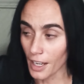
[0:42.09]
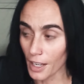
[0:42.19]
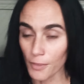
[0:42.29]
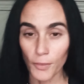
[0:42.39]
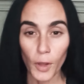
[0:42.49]

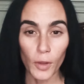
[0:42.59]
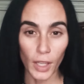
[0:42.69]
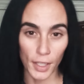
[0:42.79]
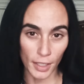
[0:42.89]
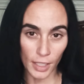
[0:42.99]
I felt
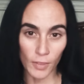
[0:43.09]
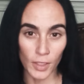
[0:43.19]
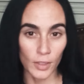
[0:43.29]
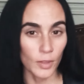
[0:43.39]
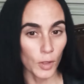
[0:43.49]
like
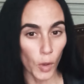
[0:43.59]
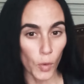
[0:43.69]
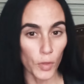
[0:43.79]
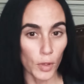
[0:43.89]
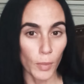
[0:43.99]
even
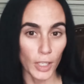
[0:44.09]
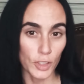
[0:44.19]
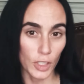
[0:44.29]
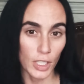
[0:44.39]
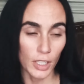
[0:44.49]
going through my
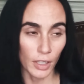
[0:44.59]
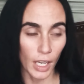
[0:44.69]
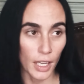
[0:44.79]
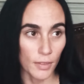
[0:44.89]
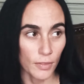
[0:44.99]
journey in
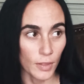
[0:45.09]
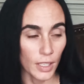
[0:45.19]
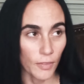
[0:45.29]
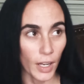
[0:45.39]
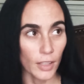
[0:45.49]
life,
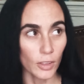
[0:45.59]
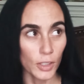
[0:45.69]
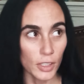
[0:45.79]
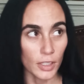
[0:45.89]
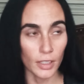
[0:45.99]
if I
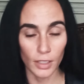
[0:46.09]
look